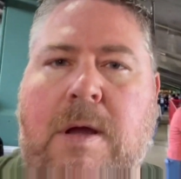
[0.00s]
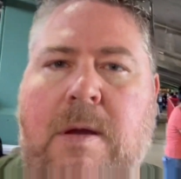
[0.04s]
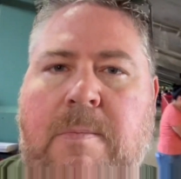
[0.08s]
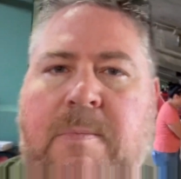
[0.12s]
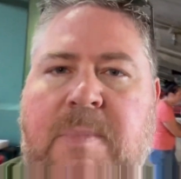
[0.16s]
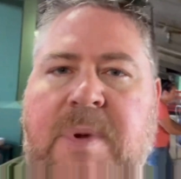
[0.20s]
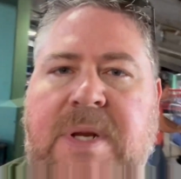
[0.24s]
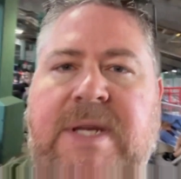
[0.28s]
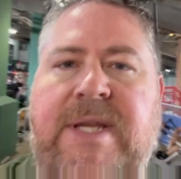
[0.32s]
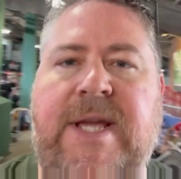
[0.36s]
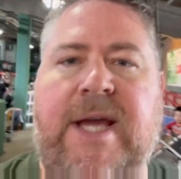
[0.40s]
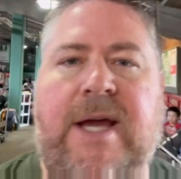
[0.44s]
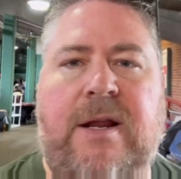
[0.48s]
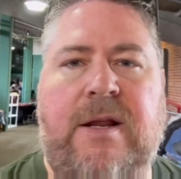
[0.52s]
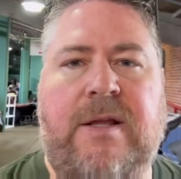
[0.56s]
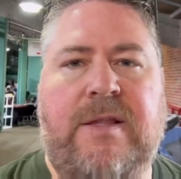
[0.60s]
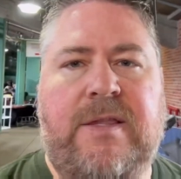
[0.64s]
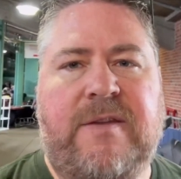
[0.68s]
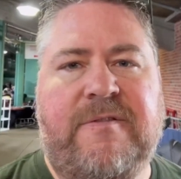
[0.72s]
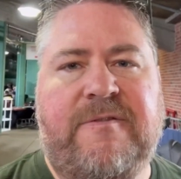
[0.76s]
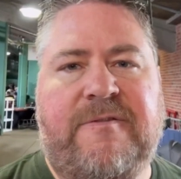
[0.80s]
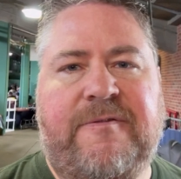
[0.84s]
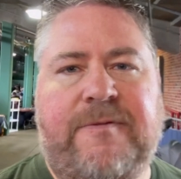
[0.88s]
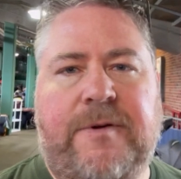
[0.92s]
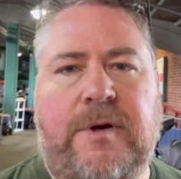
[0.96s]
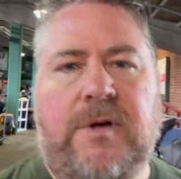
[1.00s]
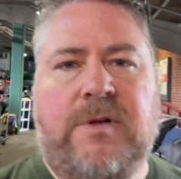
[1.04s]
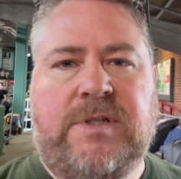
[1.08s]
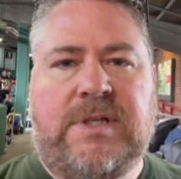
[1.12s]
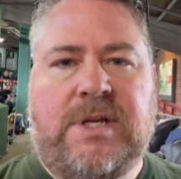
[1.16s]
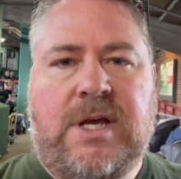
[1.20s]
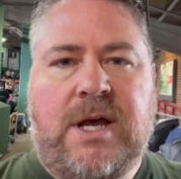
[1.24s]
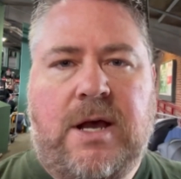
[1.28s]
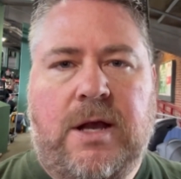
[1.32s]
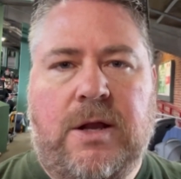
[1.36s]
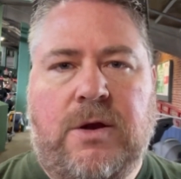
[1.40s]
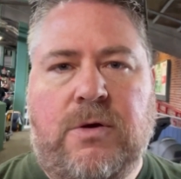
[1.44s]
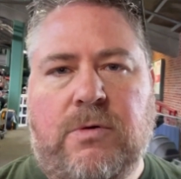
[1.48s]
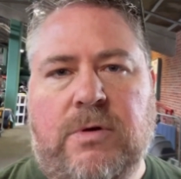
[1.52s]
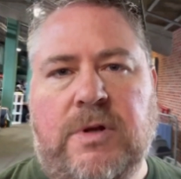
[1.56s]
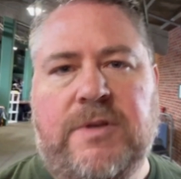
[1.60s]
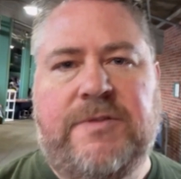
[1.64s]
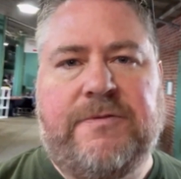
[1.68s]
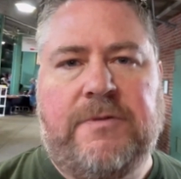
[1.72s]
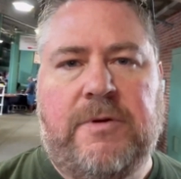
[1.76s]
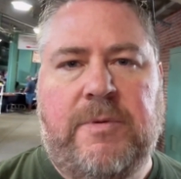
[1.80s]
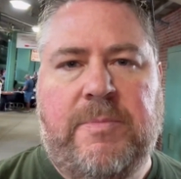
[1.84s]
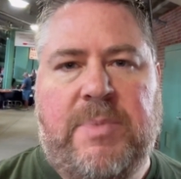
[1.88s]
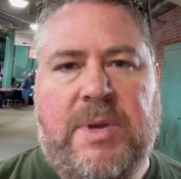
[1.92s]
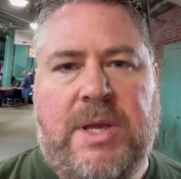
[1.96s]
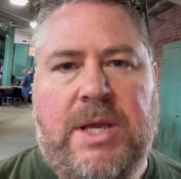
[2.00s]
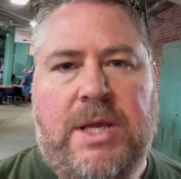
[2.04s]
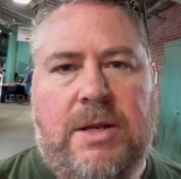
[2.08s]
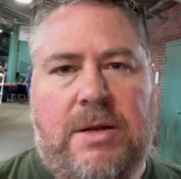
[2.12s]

Been down at the first concourse for a bit,